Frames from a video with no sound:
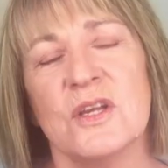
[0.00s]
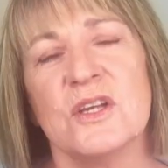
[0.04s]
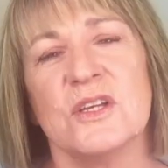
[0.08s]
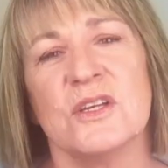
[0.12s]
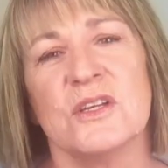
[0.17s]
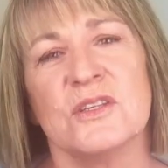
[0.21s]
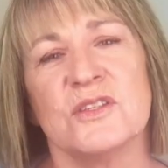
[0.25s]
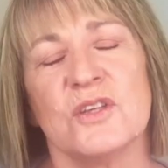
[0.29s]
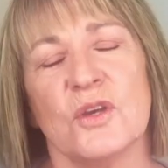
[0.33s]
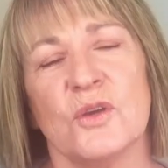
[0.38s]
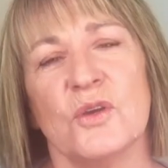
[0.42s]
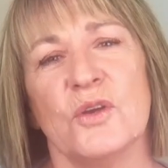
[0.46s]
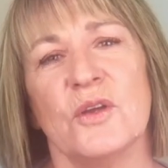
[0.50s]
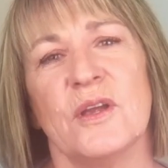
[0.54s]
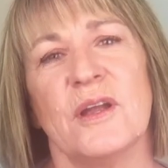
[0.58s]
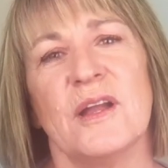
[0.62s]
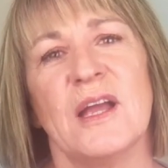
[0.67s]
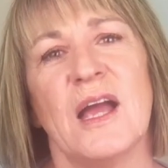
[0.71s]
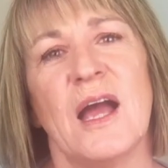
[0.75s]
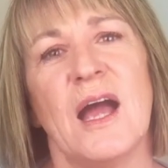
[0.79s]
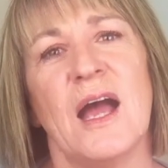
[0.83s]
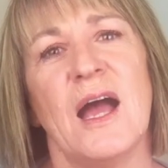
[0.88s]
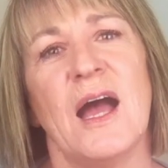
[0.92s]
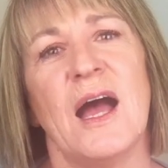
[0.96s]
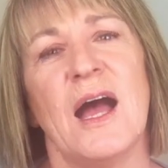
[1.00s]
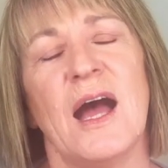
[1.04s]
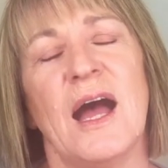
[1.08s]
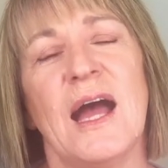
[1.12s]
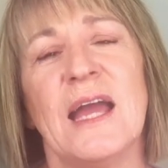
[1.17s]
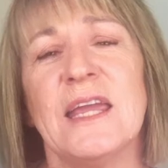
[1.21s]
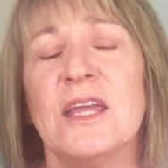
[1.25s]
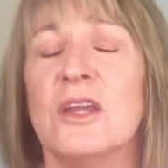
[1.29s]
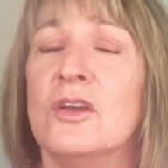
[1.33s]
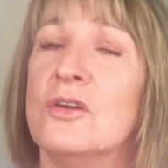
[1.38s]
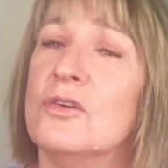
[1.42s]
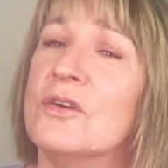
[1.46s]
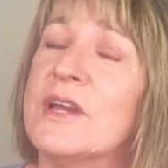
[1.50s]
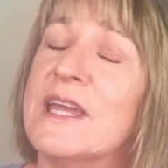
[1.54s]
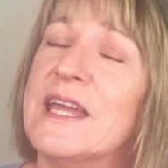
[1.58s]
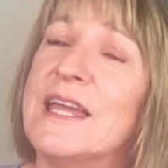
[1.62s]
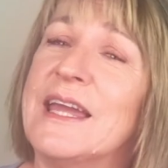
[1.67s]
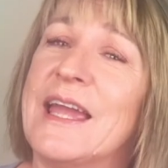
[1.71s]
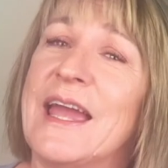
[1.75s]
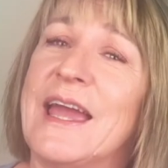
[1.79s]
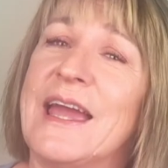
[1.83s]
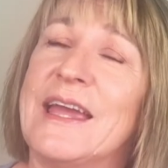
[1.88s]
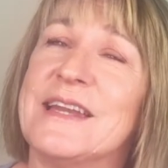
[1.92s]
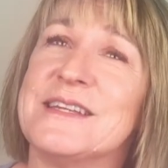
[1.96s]
So are you
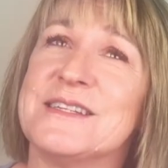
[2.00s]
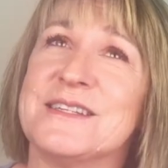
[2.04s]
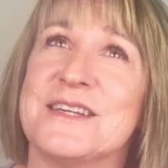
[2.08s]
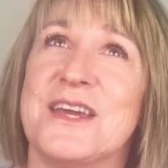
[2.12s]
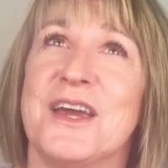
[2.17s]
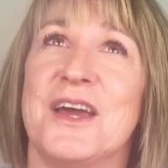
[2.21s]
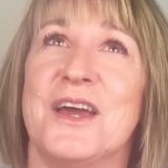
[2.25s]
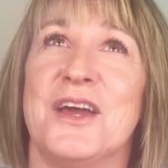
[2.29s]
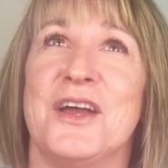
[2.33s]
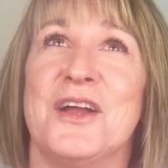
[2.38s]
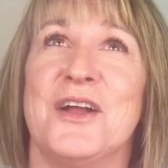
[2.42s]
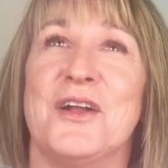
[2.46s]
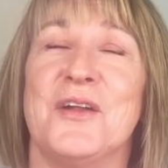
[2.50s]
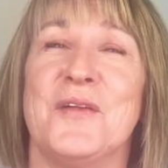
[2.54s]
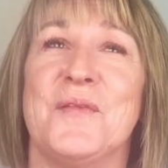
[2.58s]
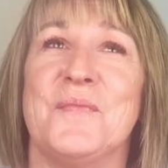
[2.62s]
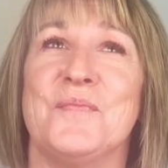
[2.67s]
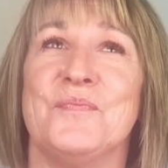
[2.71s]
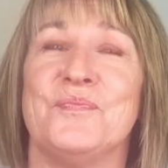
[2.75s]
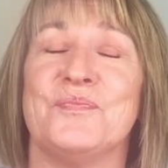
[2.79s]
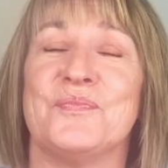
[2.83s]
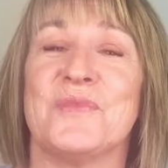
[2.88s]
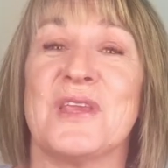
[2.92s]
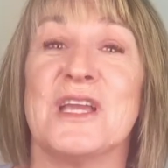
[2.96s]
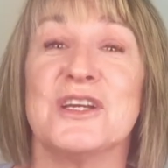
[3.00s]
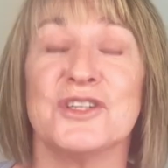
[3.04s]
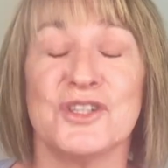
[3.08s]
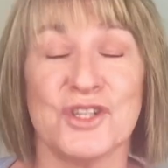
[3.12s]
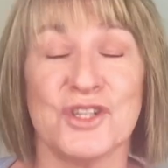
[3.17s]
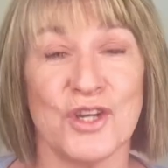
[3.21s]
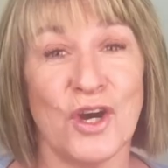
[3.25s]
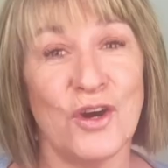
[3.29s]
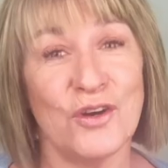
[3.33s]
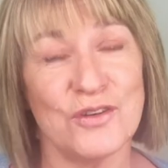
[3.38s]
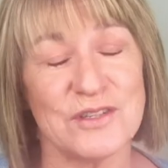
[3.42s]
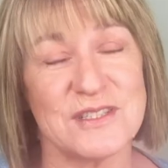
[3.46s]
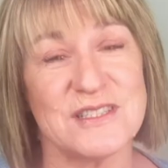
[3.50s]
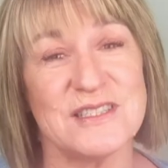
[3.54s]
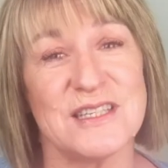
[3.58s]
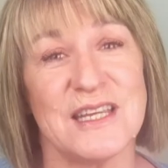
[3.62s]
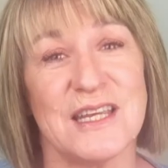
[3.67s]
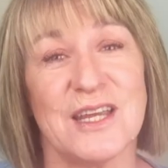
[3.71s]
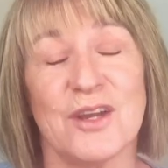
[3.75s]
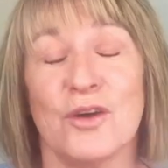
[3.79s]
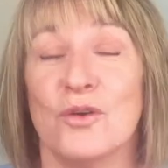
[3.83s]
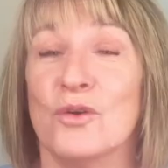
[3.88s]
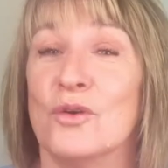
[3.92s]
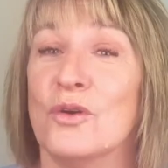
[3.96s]
looking at
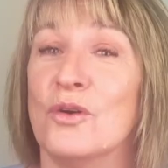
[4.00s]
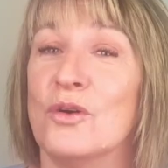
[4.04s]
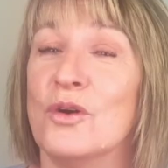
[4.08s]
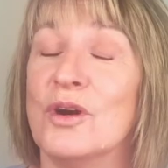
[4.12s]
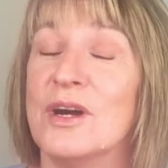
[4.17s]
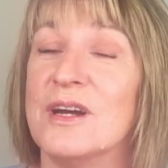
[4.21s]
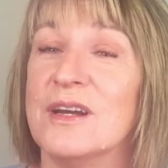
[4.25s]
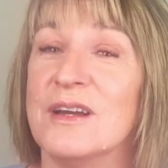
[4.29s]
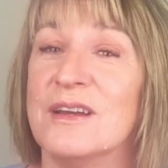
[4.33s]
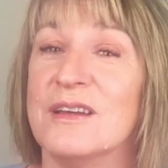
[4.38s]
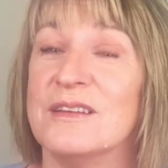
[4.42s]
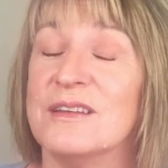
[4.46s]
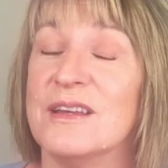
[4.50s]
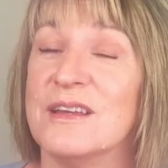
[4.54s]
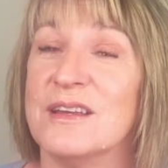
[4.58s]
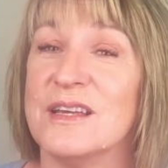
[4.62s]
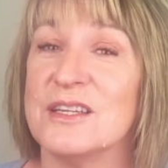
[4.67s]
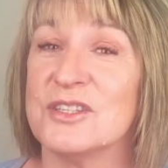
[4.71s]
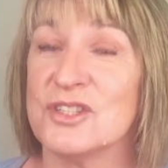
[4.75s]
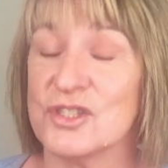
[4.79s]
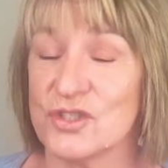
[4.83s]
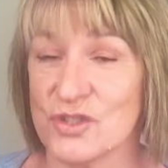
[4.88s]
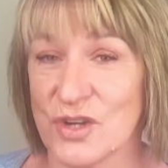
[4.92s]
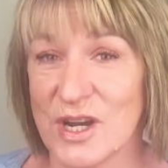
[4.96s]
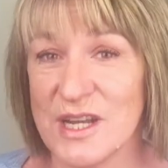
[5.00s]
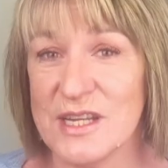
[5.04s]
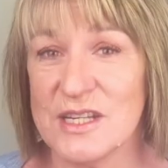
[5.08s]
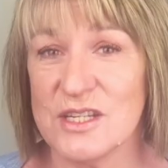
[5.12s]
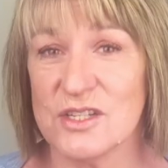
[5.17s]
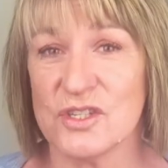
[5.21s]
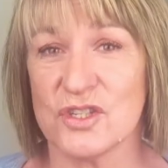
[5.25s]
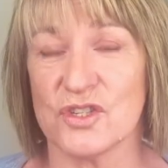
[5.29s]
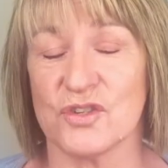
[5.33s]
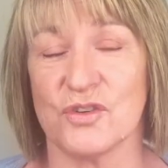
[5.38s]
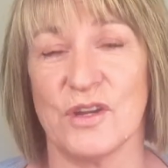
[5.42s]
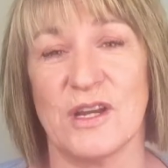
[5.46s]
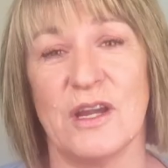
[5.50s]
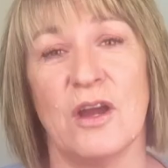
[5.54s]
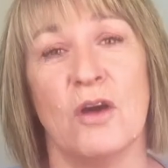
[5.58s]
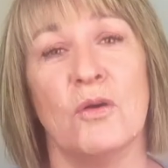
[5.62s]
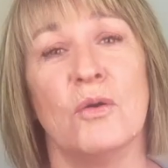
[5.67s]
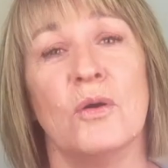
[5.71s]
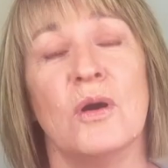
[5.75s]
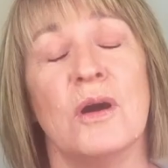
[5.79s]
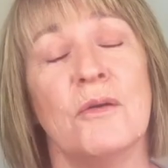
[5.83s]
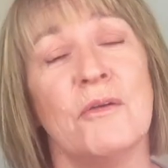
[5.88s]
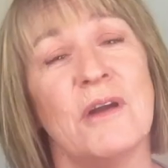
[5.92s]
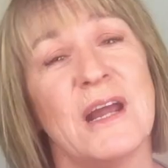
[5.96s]
toxic or Australian
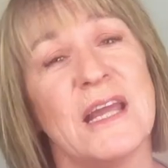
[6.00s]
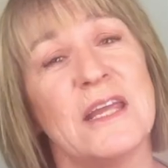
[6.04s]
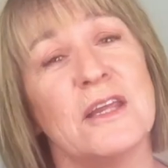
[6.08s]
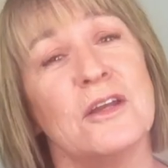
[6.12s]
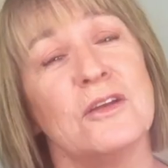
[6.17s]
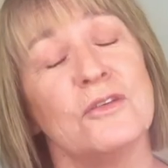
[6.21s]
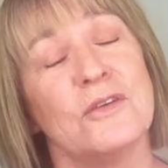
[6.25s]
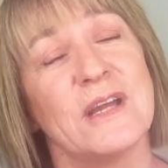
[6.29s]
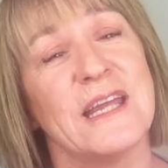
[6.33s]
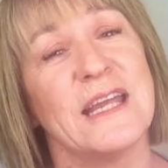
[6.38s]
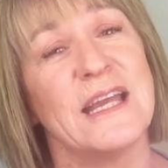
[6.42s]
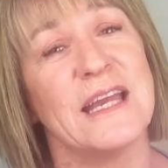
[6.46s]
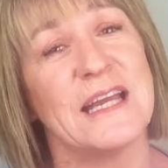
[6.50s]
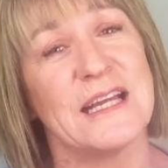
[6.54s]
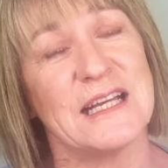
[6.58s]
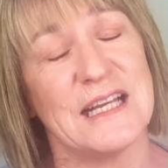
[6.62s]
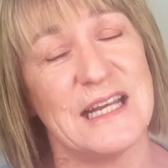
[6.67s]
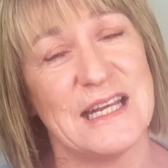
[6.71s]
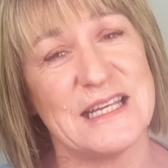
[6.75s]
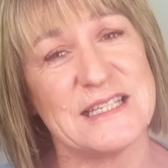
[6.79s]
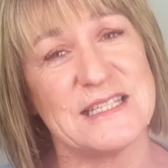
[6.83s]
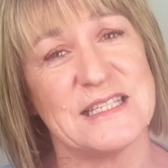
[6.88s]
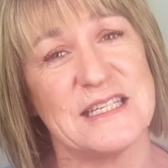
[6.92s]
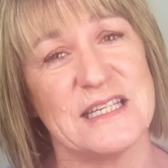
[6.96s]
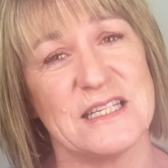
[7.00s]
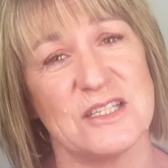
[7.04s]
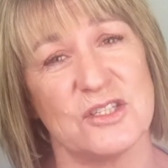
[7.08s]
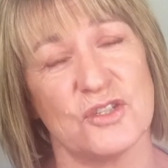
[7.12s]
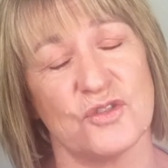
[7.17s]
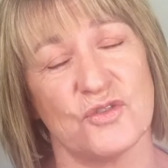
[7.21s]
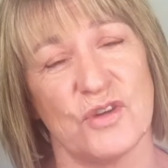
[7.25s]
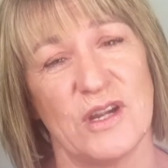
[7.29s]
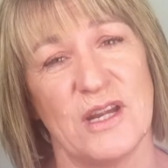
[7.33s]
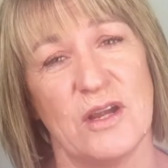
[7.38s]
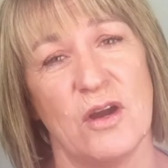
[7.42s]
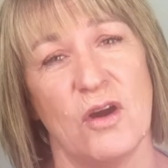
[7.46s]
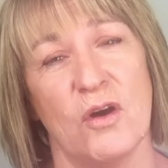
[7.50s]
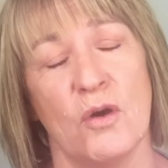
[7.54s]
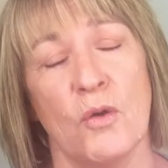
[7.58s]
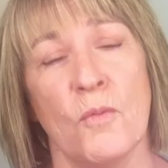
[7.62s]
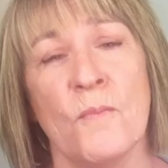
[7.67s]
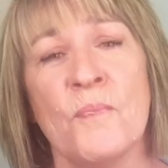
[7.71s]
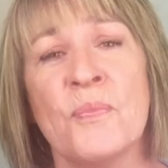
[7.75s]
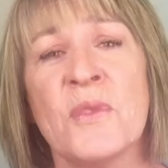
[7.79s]
Stringhalt, or are you looking at classic Stringhalt?